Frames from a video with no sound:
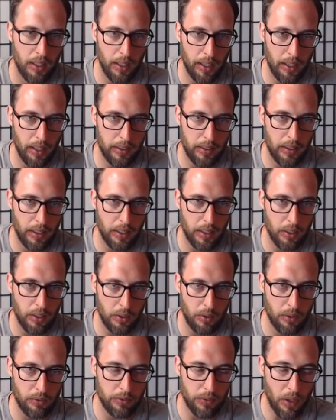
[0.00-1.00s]
I think it
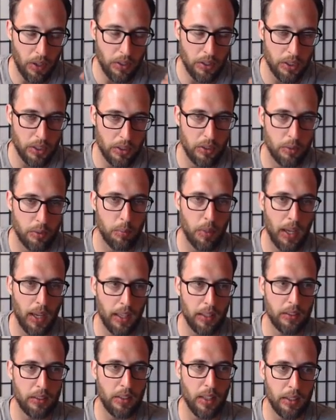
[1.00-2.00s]
functions
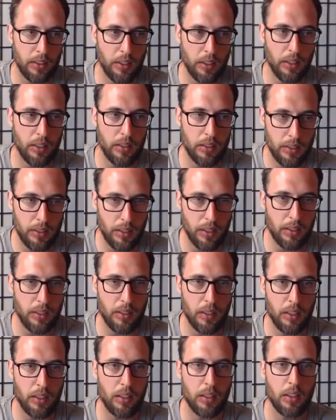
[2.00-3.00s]
best as a
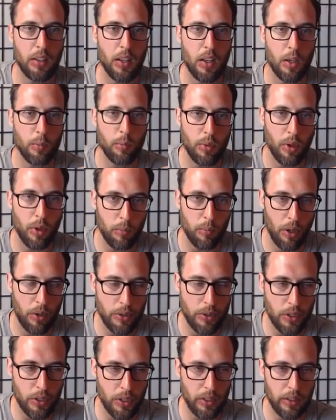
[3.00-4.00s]
consistent
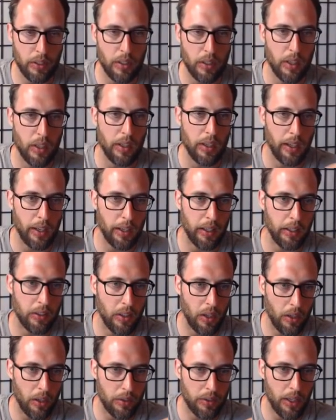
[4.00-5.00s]
promotion.
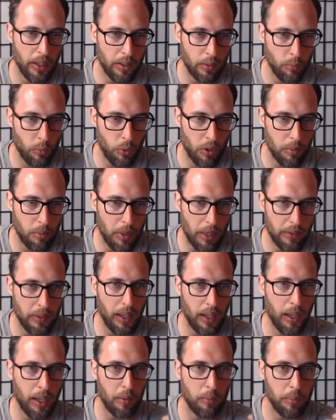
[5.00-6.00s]
And I'll talk more about
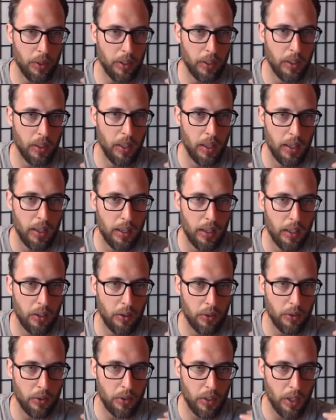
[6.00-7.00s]
that, but
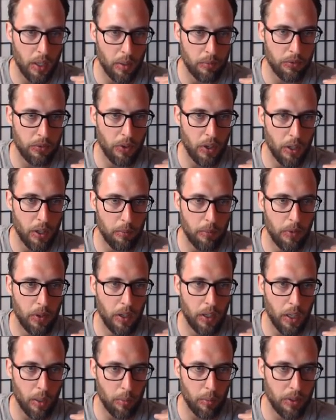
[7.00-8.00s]
it'll come from
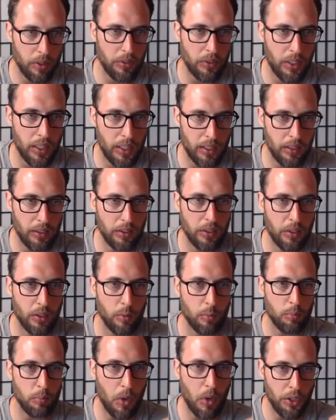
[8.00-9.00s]
a couple of keys:
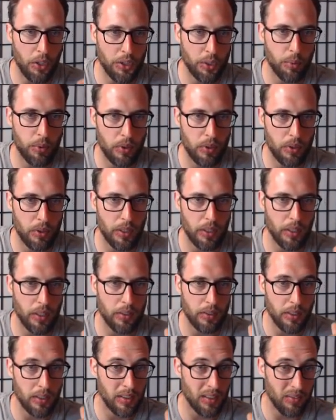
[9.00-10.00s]
multiple and
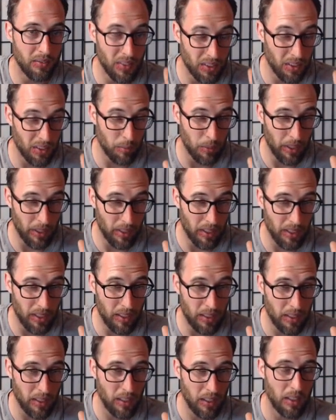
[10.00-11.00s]
consistent
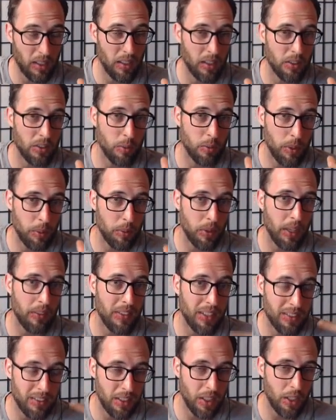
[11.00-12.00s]
visibility, So people have
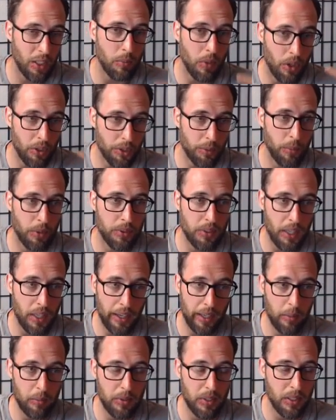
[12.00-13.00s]
to see it multiple
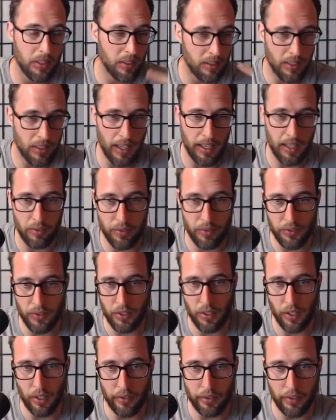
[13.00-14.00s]
times. This is not a
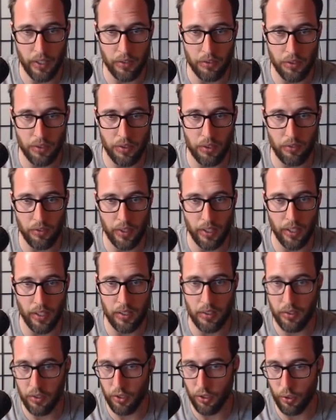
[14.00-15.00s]
$50 gift
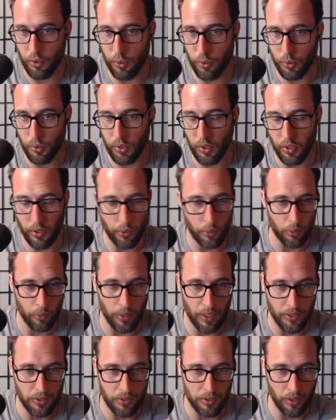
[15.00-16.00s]
certificate to the local
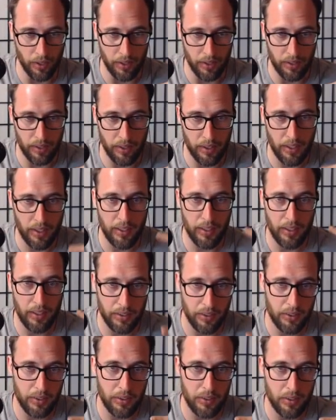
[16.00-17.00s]
restaurant.
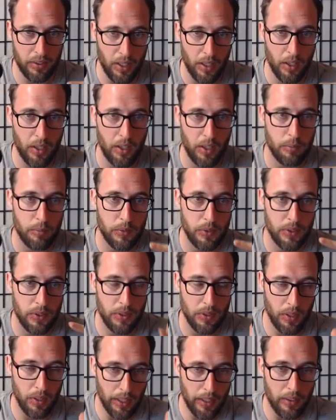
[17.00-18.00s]
This is
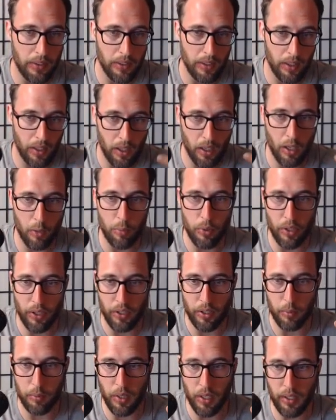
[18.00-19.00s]
likely a couple
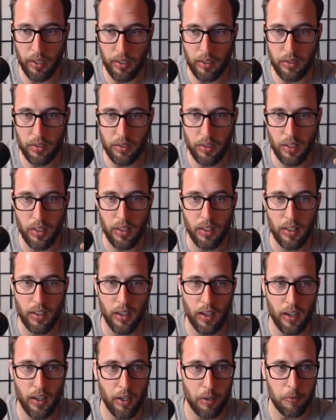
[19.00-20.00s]
$100,
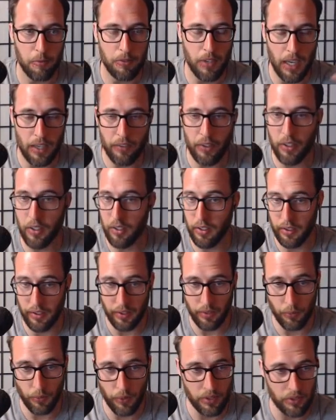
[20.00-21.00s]

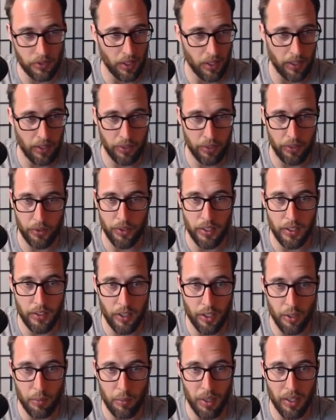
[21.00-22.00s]
500. We saw
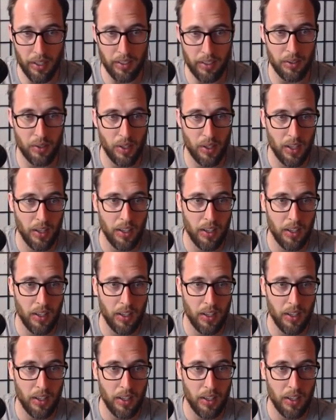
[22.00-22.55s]
$1,300.